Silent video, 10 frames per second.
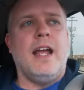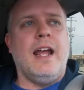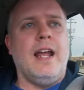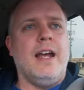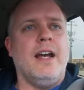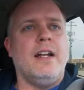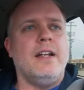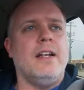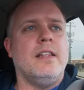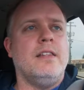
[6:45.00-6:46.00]

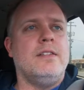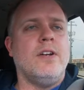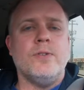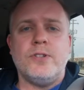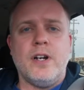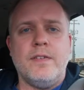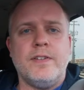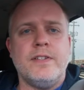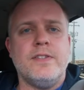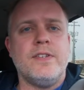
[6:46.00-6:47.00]
And toaster
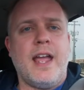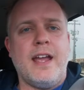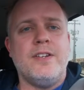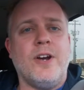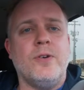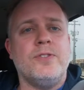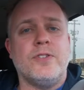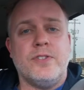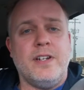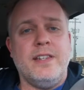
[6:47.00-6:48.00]
ovens and
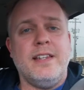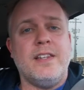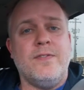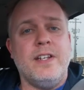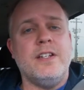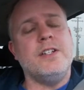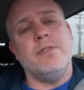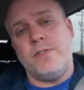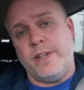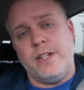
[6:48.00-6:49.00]
toasters, anything that's vintage, it
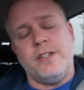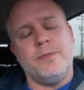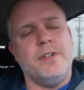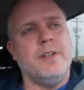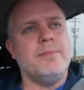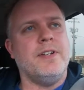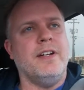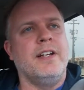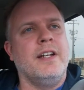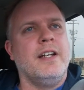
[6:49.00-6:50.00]
was a vintage one, I'm
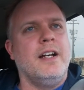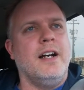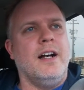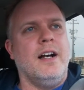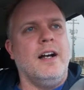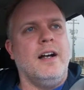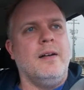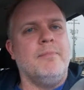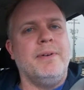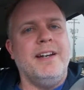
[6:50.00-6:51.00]
sorry.
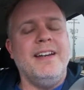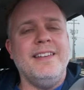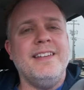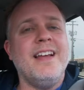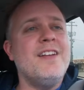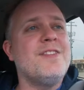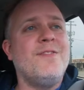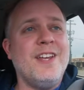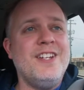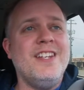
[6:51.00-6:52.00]
But anything that is
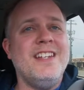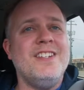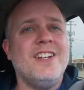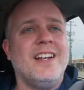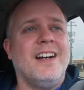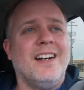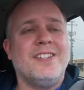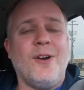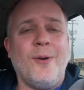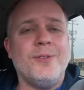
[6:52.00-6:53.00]
vintage, a
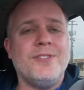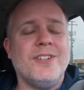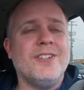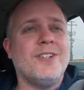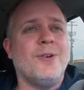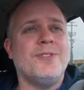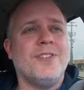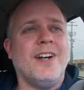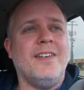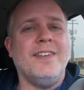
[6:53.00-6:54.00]
toaster,
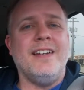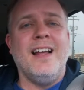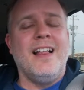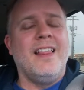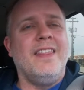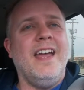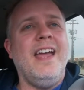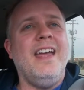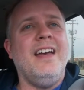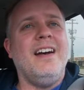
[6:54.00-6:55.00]
toaster oven,
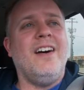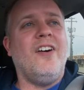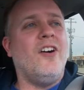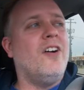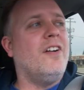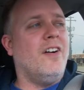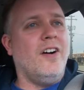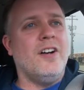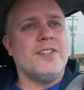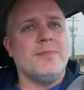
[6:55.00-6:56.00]
they are
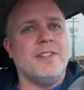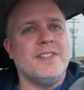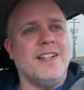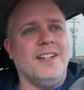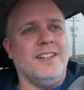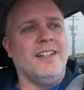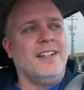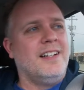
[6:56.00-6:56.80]
awesome to sell.